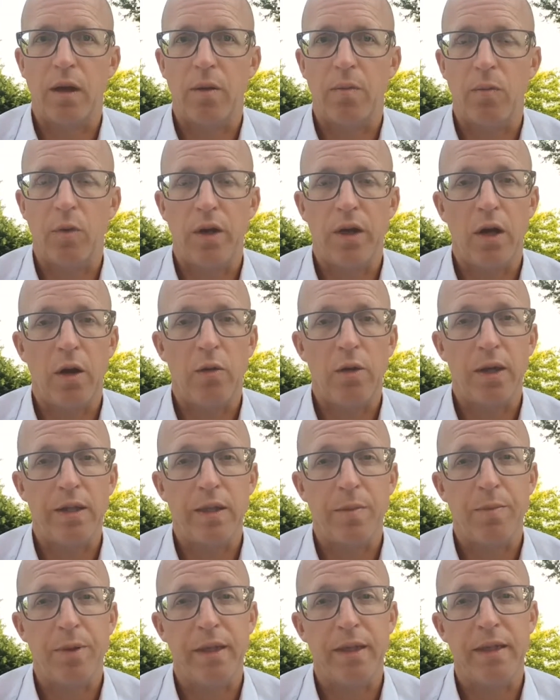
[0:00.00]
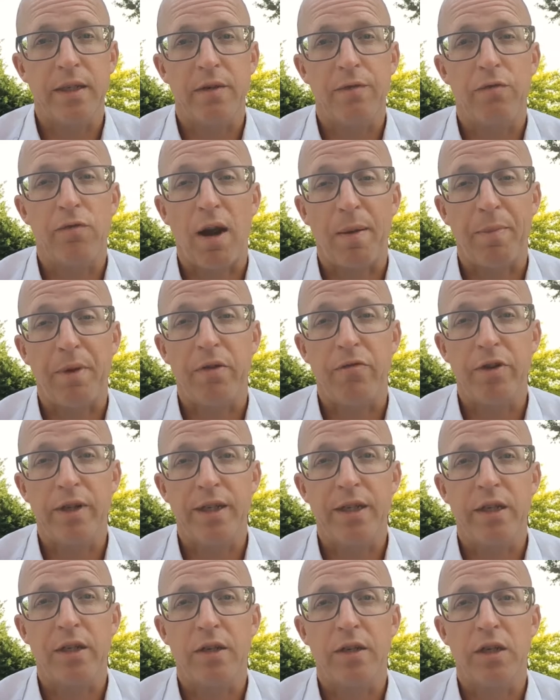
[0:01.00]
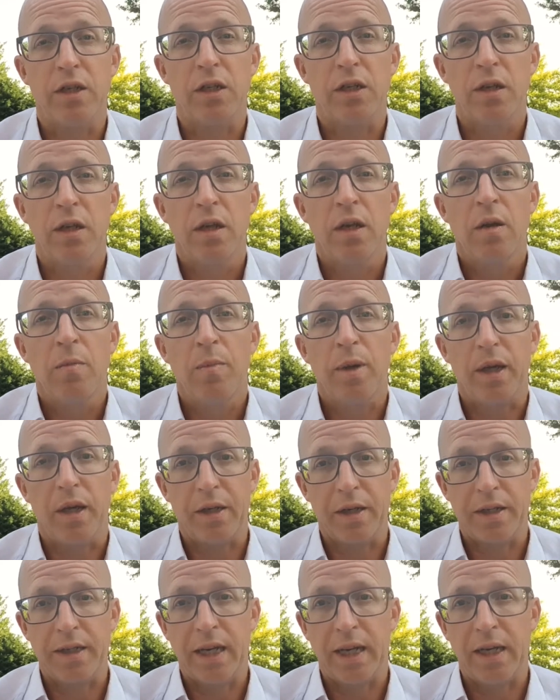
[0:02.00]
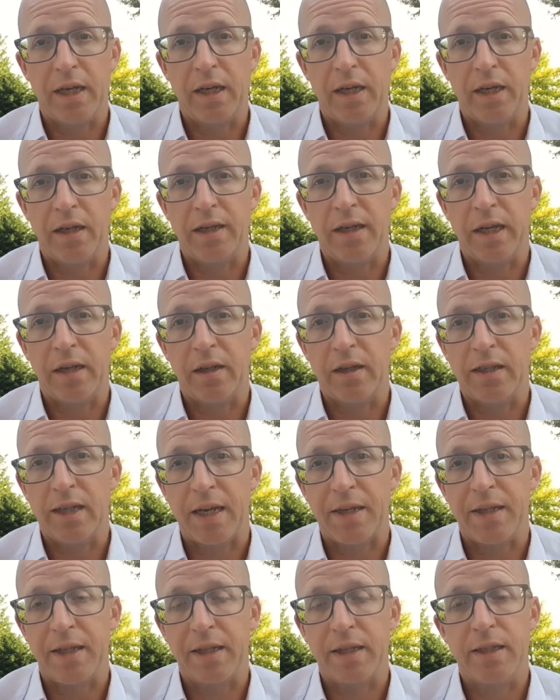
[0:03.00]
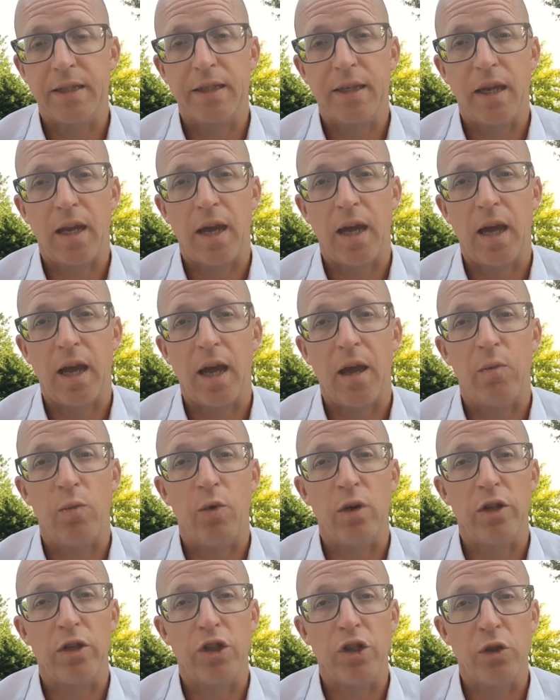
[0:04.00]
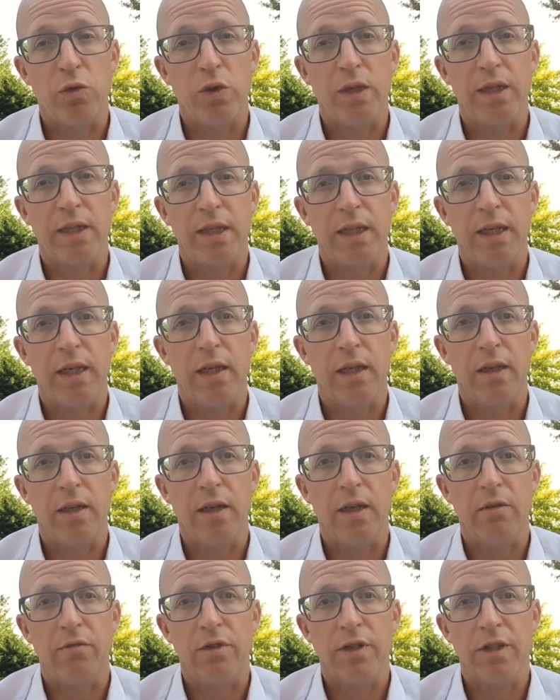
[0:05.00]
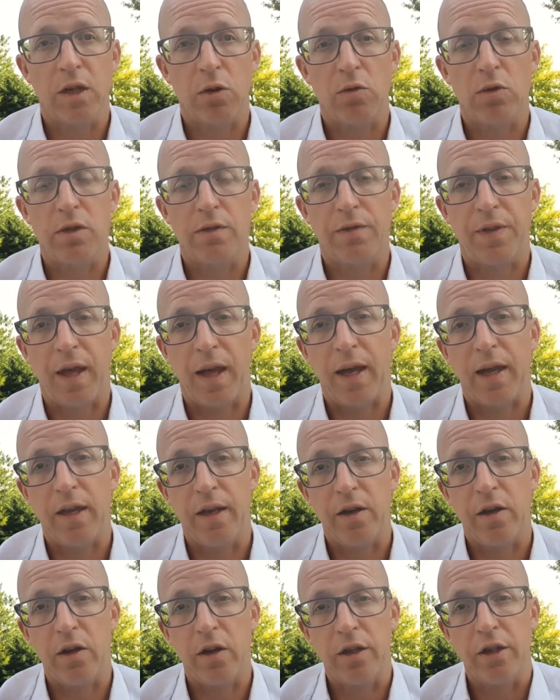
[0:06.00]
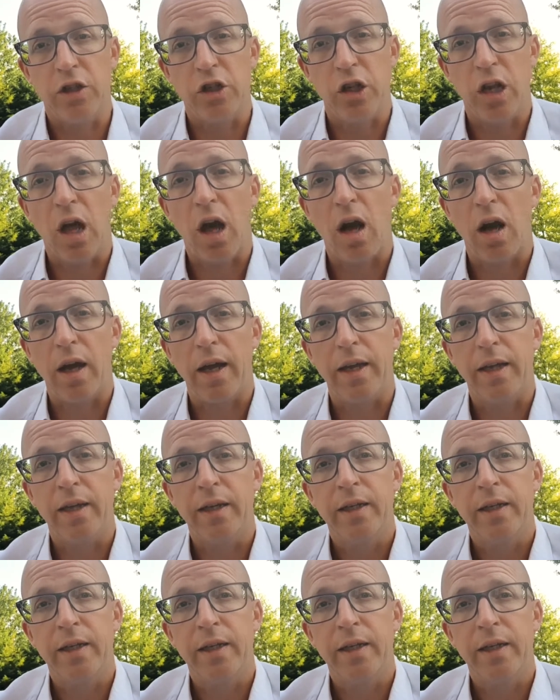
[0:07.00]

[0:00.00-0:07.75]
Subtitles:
We know there's a piece of rapid research being undertaken in dental settings, and we're due to see the results of that in early July.